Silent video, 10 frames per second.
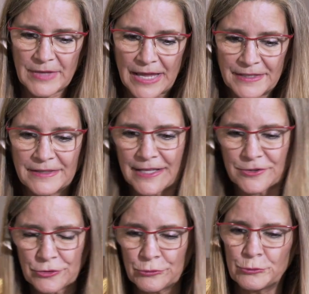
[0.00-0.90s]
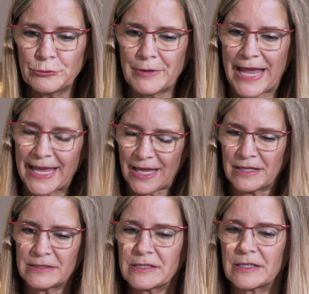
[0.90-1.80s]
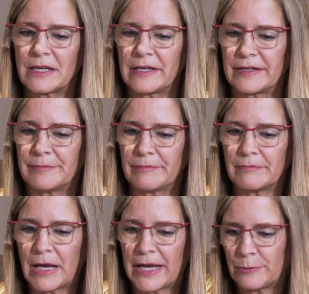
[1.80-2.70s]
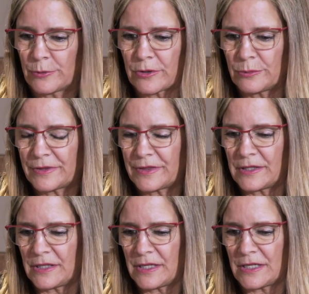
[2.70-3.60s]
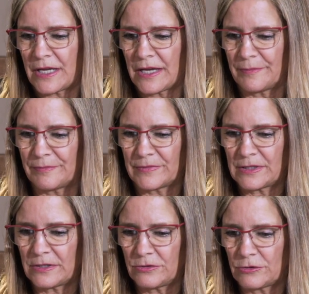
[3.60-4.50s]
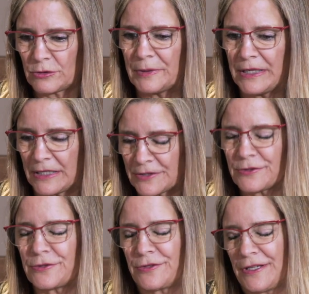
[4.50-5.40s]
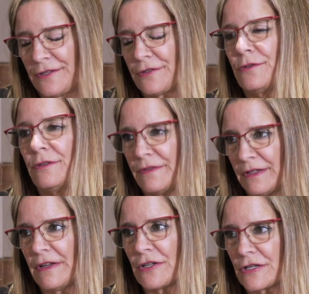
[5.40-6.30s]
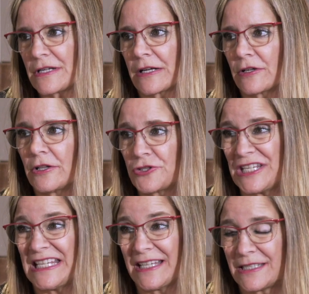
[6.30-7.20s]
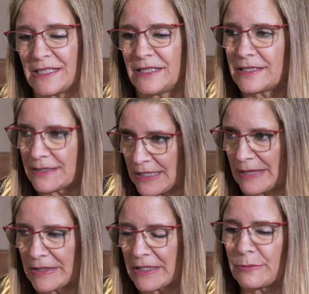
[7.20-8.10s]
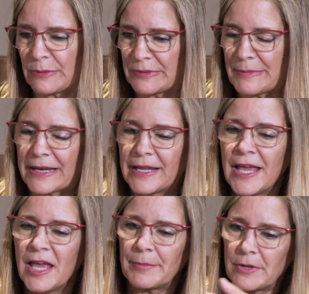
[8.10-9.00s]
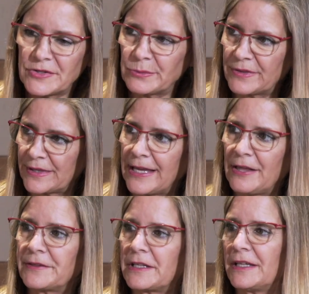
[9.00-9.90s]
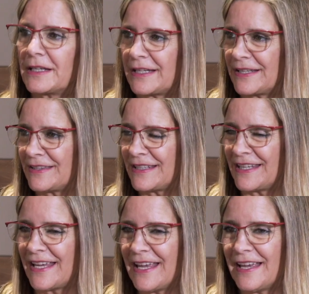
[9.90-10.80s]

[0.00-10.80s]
I think that's true, and I work with the European Institute of Innovation and Technology, EIT Climate KIC, where we met, but also with the Health KIC and the